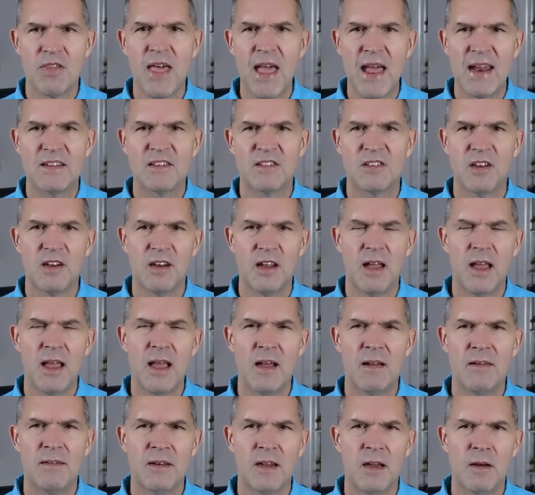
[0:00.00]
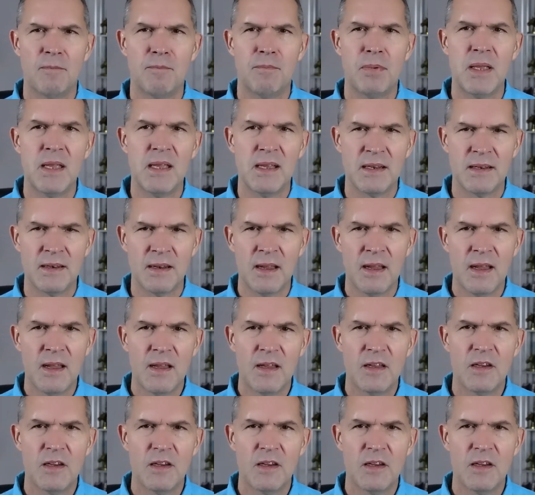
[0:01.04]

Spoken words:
that is going to end up being